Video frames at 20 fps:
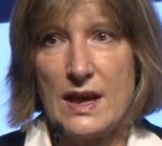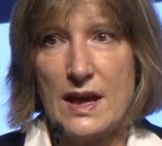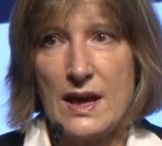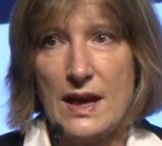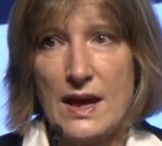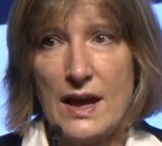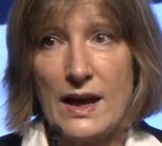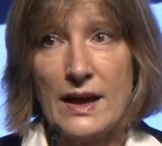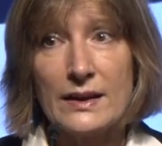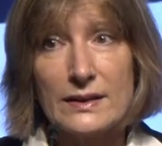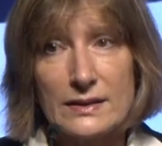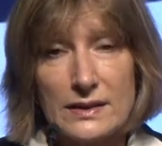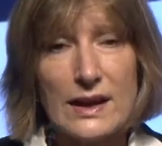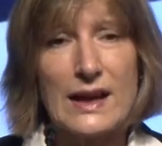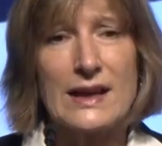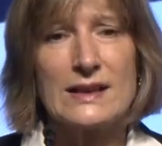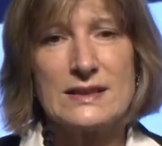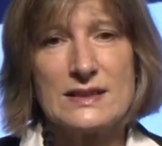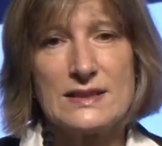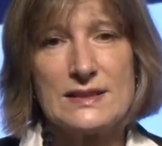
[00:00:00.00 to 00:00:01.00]
And
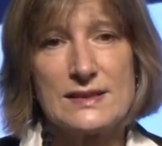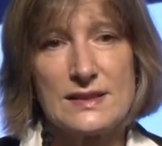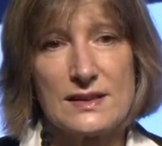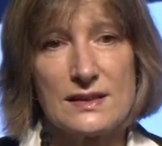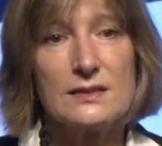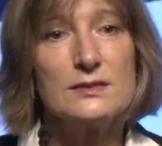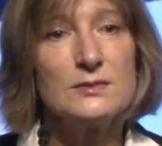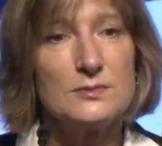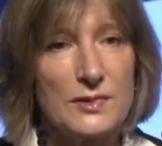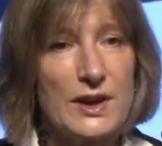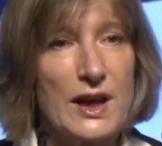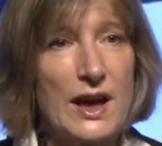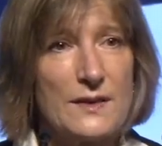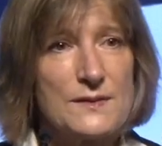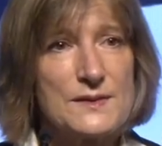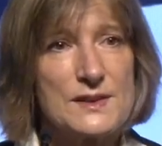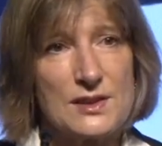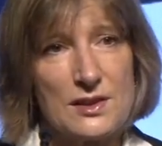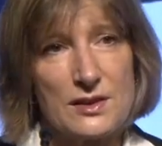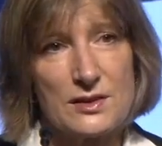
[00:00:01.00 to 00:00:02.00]
at ESA, we have
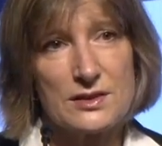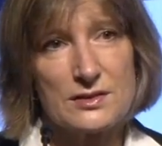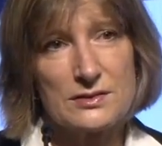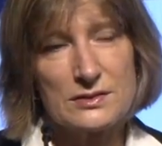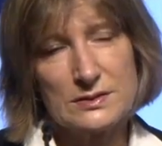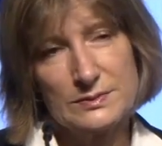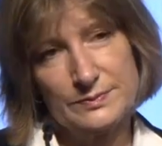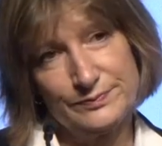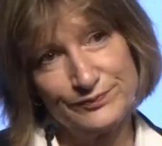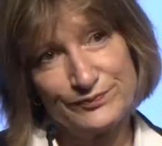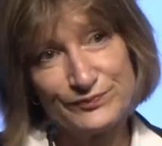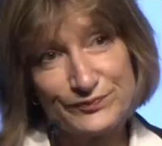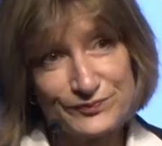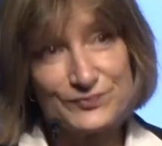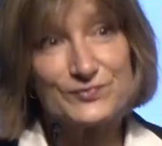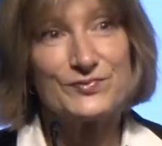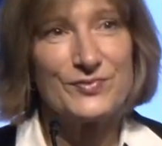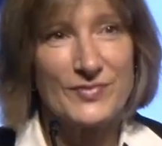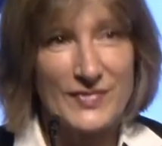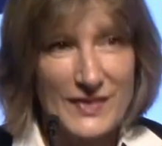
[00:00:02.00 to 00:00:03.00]
started,
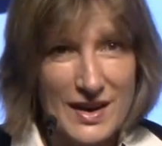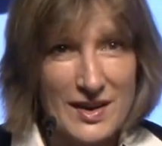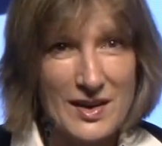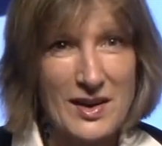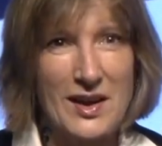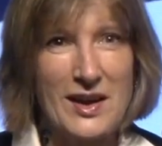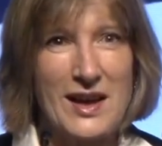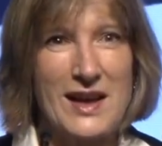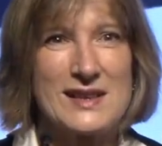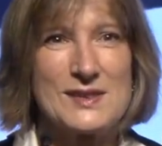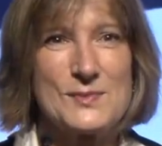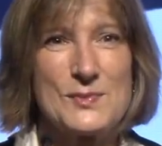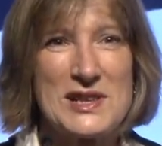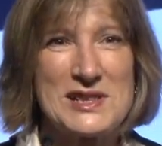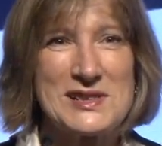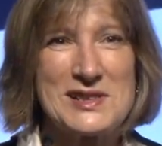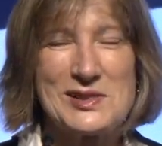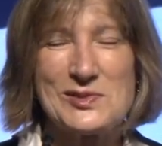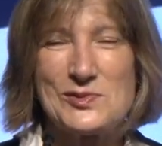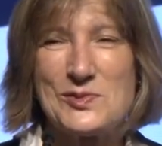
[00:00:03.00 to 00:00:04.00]
as
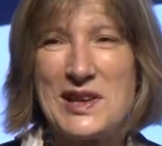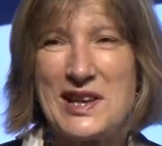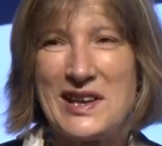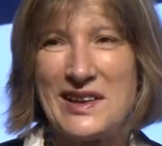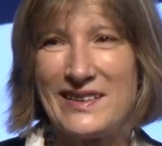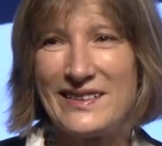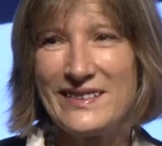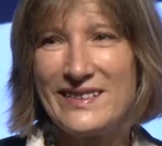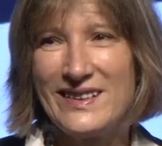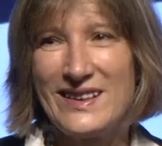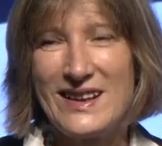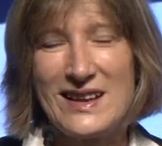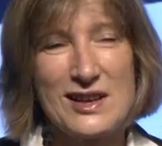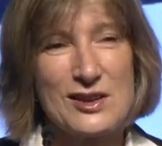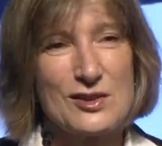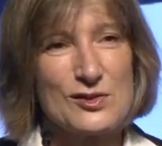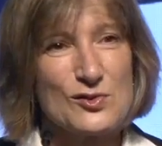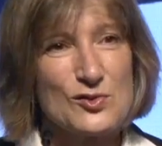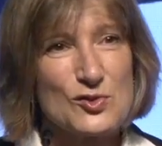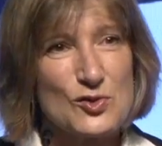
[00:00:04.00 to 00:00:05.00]
best as we can,
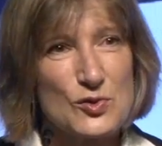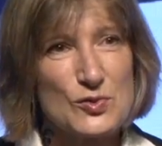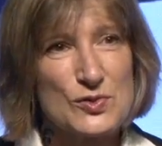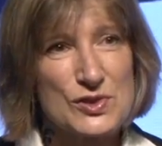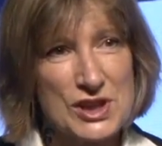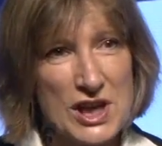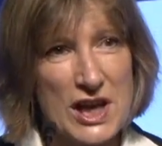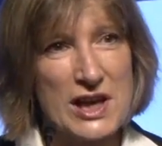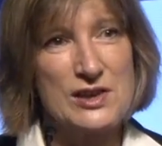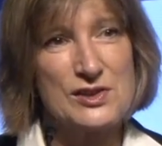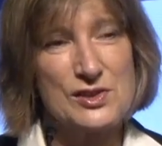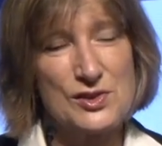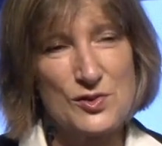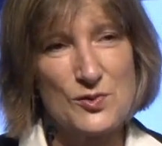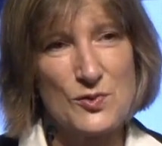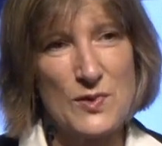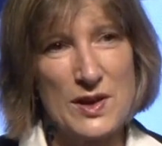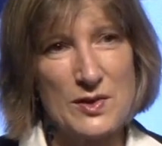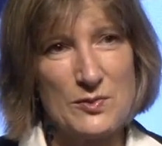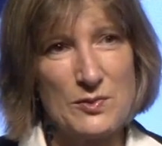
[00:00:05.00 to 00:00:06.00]
to change the
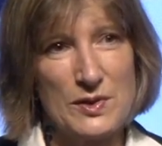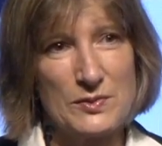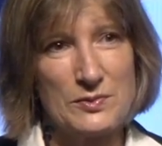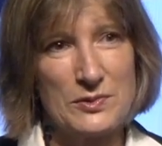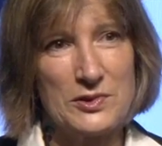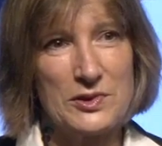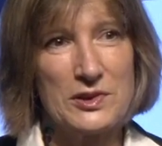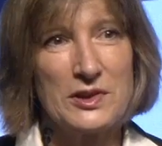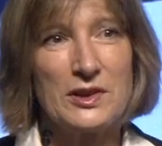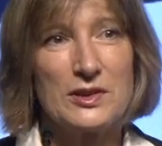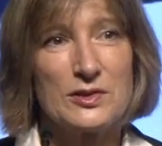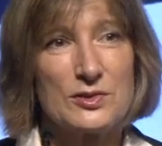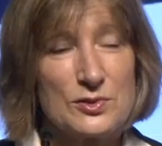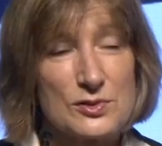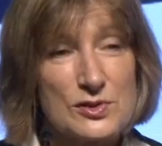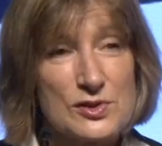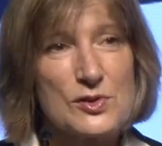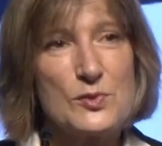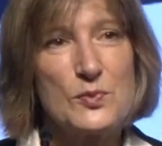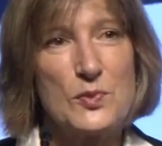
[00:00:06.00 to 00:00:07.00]
way we work, to
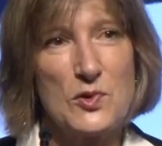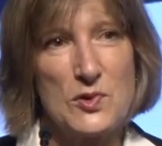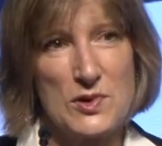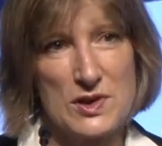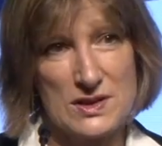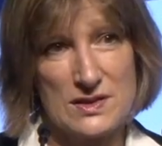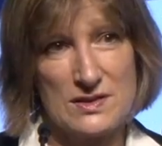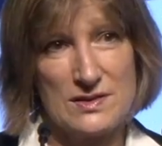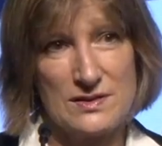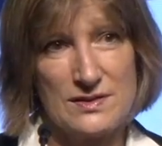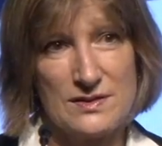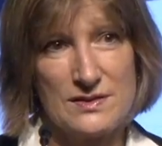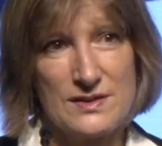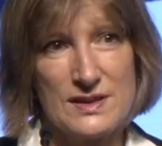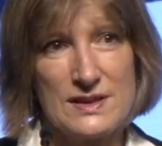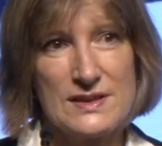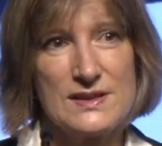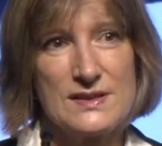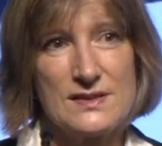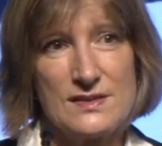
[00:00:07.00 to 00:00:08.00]
support
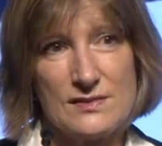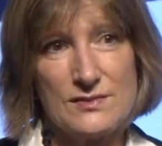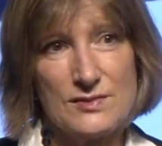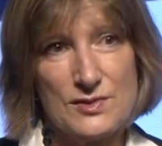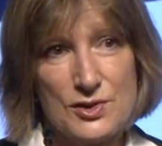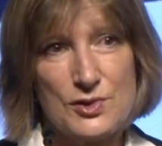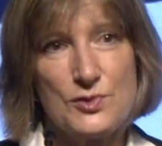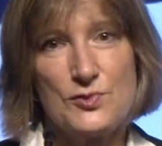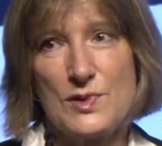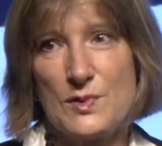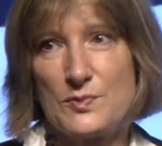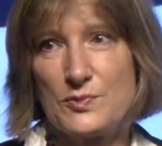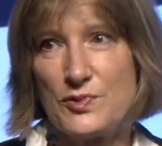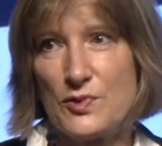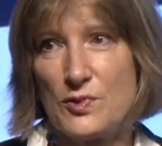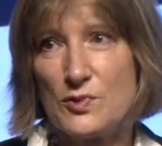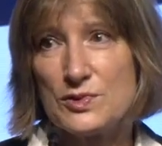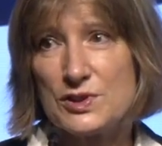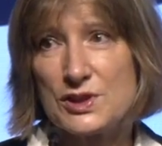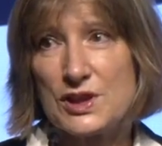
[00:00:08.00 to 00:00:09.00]
this new
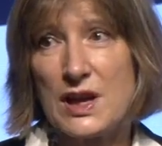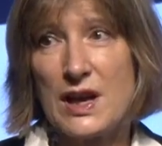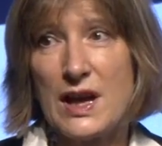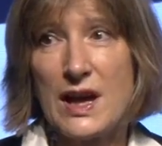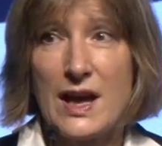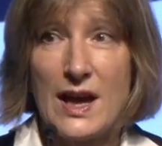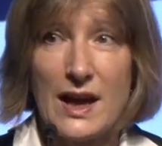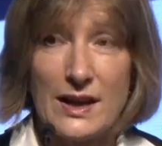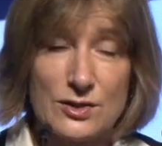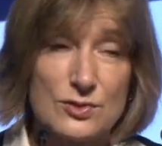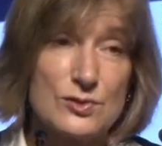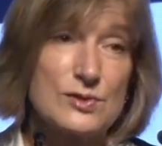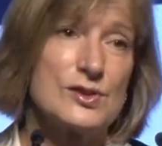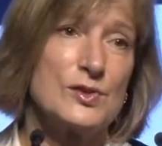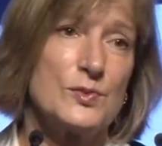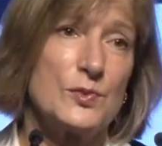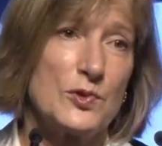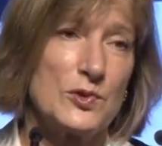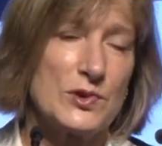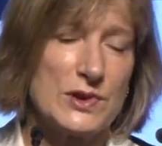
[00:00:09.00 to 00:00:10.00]
approach, and to
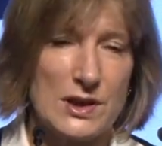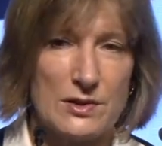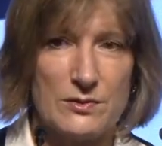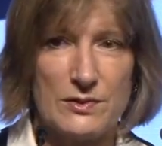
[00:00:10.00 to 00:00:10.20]
support our